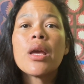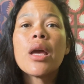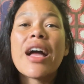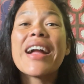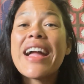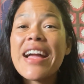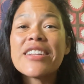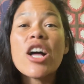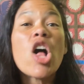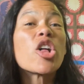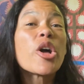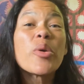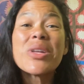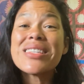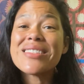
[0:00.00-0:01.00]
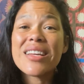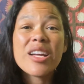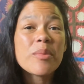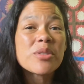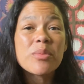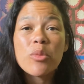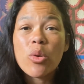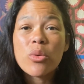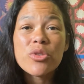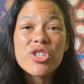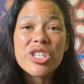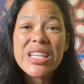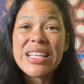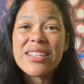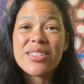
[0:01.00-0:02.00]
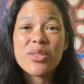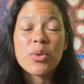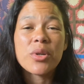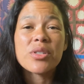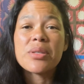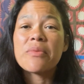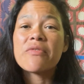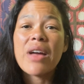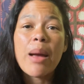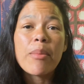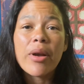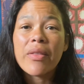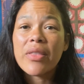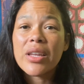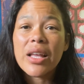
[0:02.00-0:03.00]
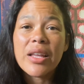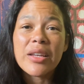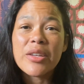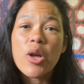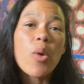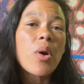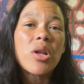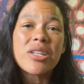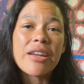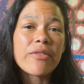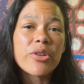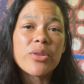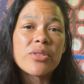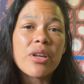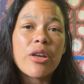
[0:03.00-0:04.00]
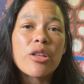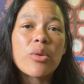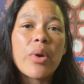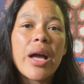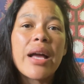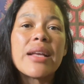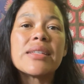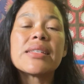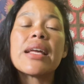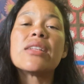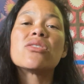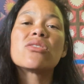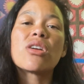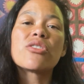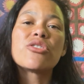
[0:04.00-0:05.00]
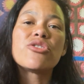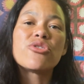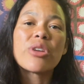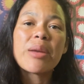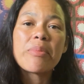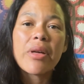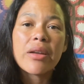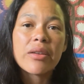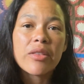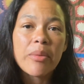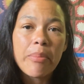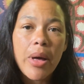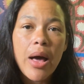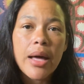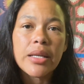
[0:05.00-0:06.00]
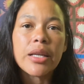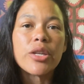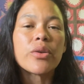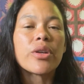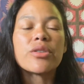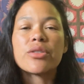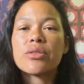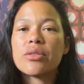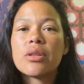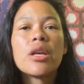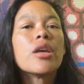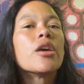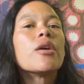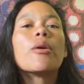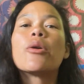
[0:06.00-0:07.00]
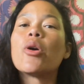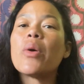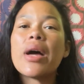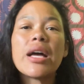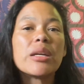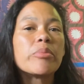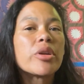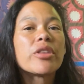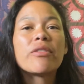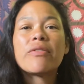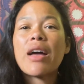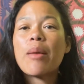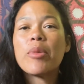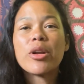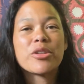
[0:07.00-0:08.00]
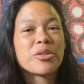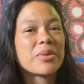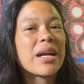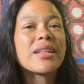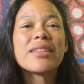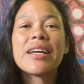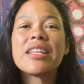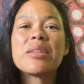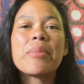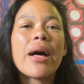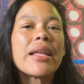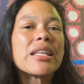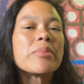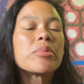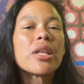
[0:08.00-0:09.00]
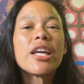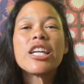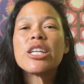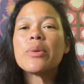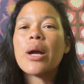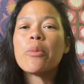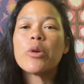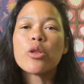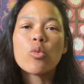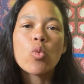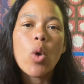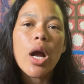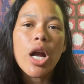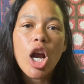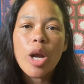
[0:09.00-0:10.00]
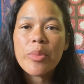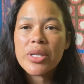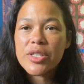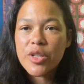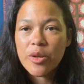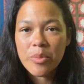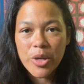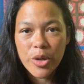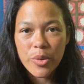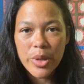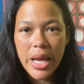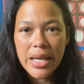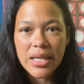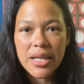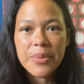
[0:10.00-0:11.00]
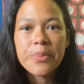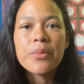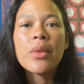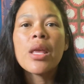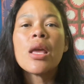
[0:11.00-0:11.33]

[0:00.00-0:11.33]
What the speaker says: Again, I'll go and dig up some old sheets or some fabric that I know I'll never use otherwise and start to drape that on the body. You can just go ahead and put the fabric directly on the body, playing around with what garments could be created.